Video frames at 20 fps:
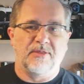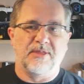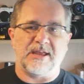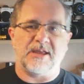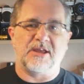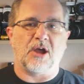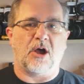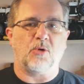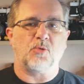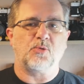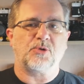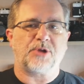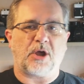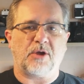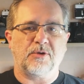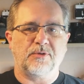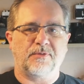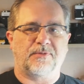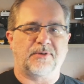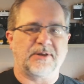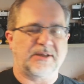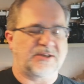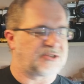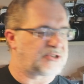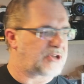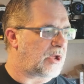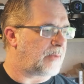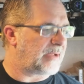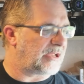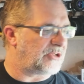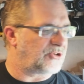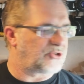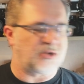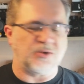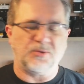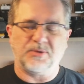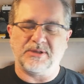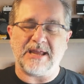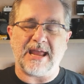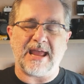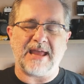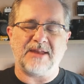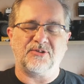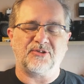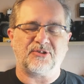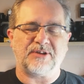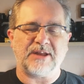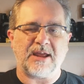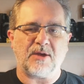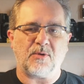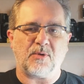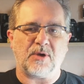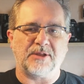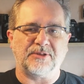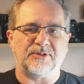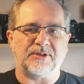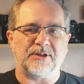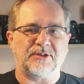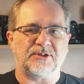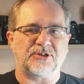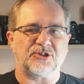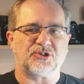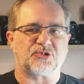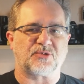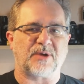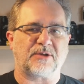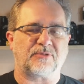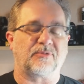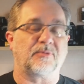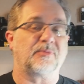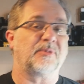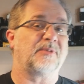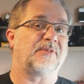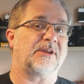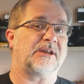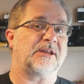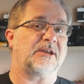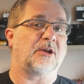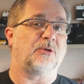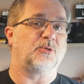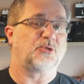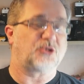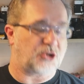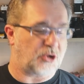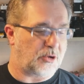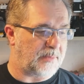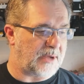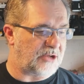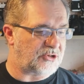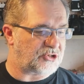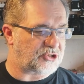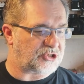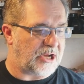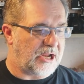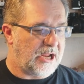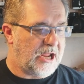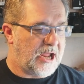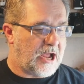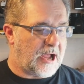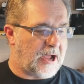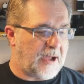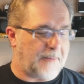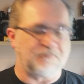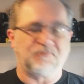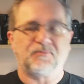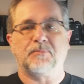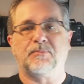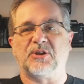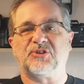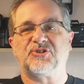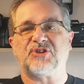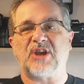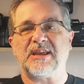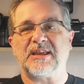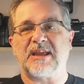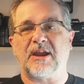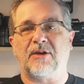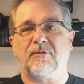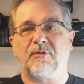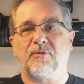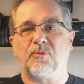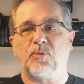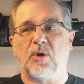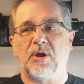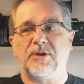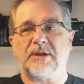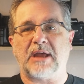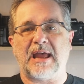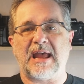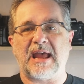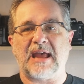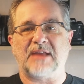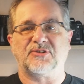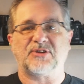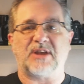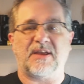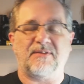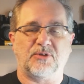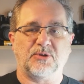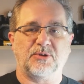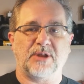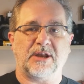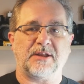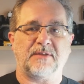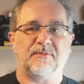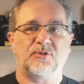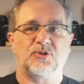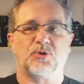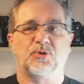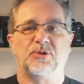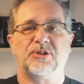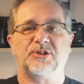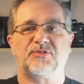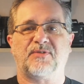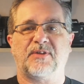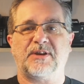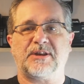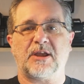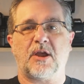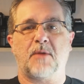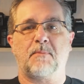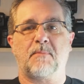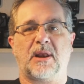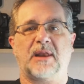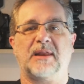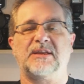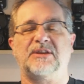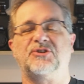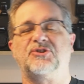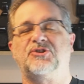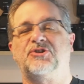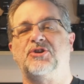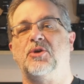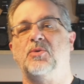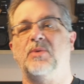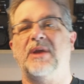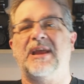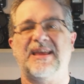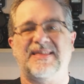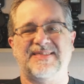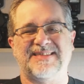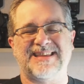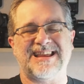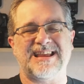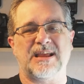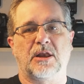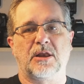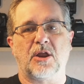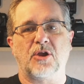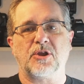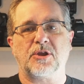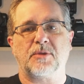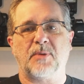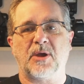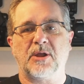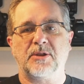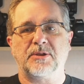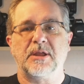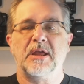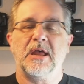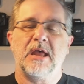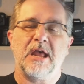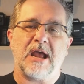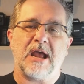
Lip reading: the cold. Hopefully it's coming to the end now and didn't distract from the video too much. But take care everyone, and if you did enjoy this video, please do hit the like button,